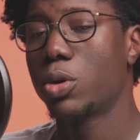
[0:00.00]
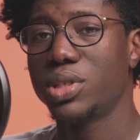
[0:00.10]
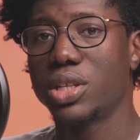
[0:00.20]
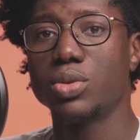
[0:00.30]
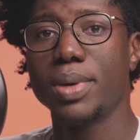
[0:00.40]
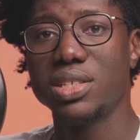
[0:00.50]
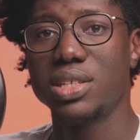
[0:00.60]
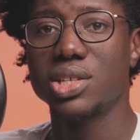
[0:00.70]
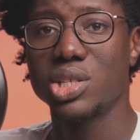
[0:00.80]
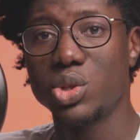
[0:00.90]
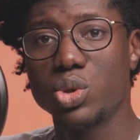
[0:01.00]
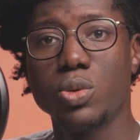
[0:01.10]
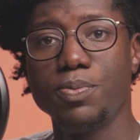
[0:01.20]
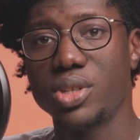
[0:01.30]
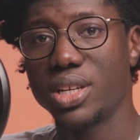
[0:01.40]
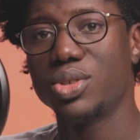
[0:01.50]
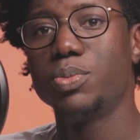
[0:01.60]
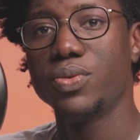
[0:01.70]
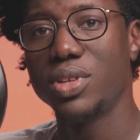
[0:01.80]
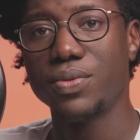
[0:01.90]
communicate to my engineers to do in order to
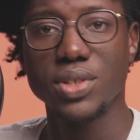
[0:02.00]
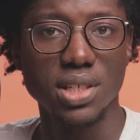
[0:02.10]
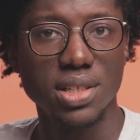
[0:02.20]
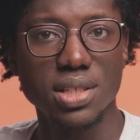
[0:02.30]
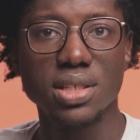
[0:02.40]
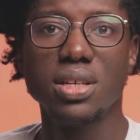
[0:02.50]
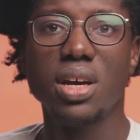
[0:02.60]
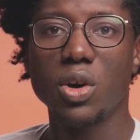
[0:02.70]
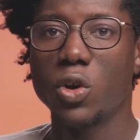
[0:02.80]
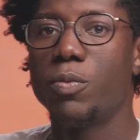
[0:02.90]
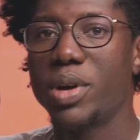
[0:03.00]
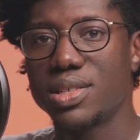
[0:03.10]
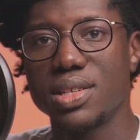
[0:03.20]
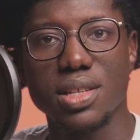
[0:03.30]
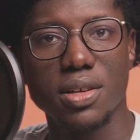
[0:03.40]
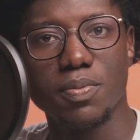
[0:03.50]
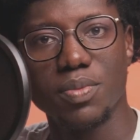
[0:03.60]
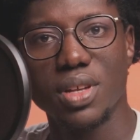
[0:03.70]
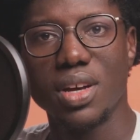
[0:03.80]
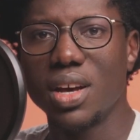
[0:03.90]
improve the efficiency of my system?
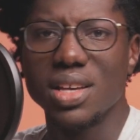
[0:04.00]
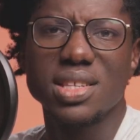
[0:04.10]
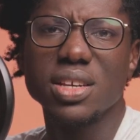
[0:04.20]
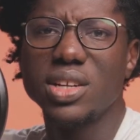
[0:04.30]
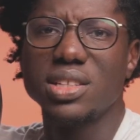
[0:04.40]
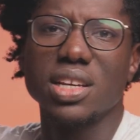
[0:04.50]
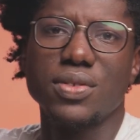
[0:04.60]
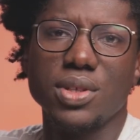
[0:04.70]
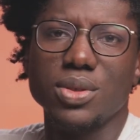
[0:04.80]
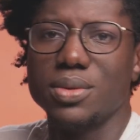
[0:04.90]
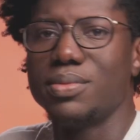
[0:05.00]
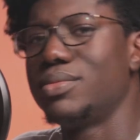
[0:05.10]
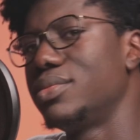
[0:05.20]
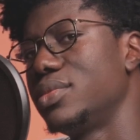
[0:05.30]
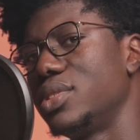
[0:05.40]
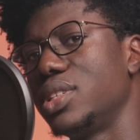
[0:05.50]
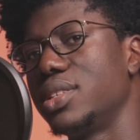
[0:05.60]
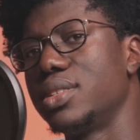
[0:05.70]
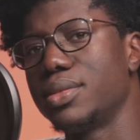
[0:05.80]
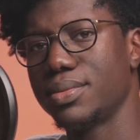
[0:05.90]
See you in the next video.
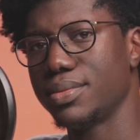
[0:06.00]
Cheers.